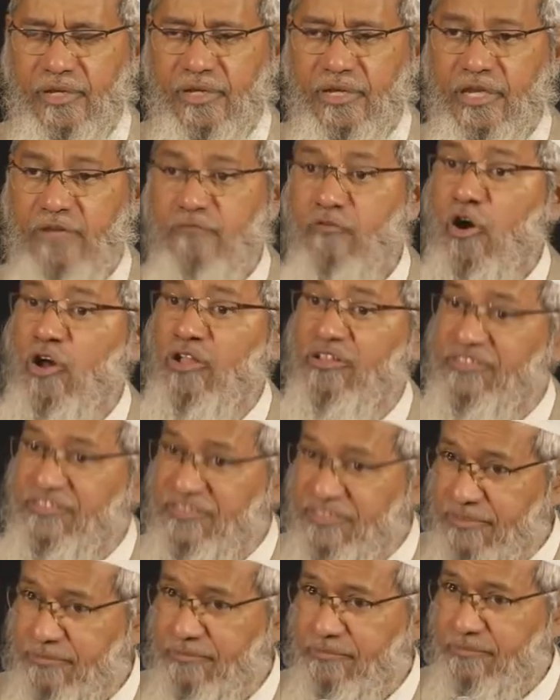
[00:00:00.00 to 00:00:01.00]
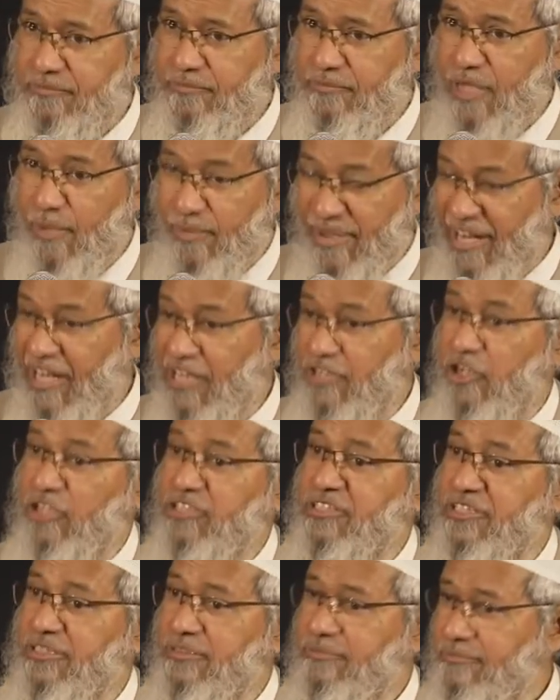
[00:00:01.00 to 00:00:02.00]
he was a medical
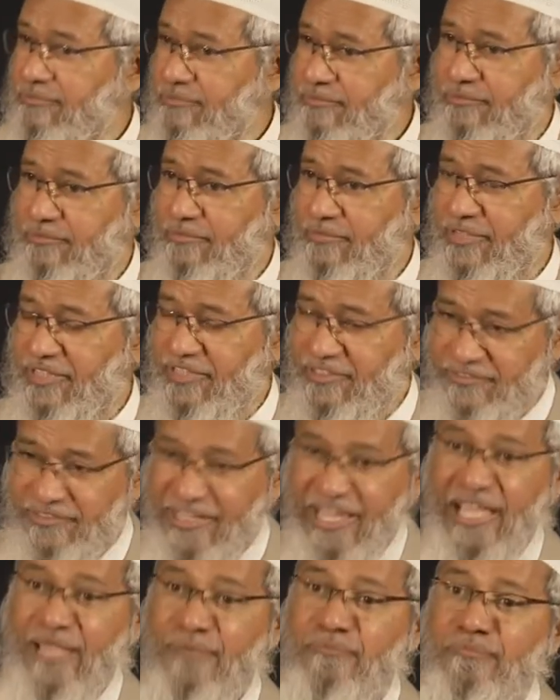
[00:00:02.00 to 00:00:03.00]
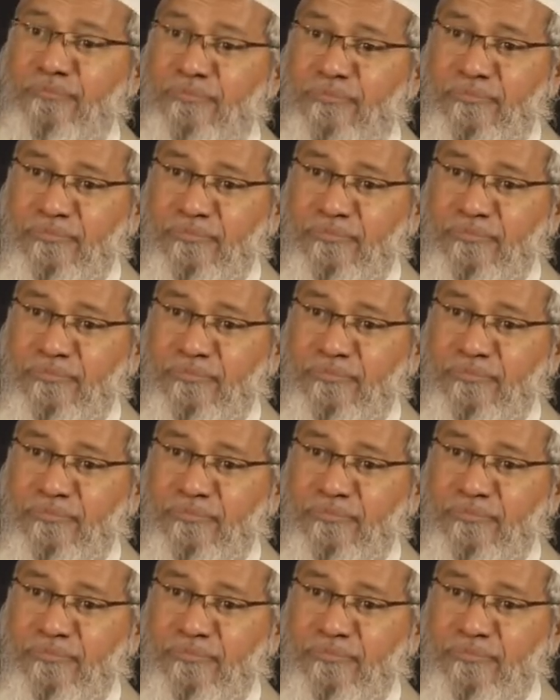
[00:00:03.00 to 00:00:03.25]
doctor. His name,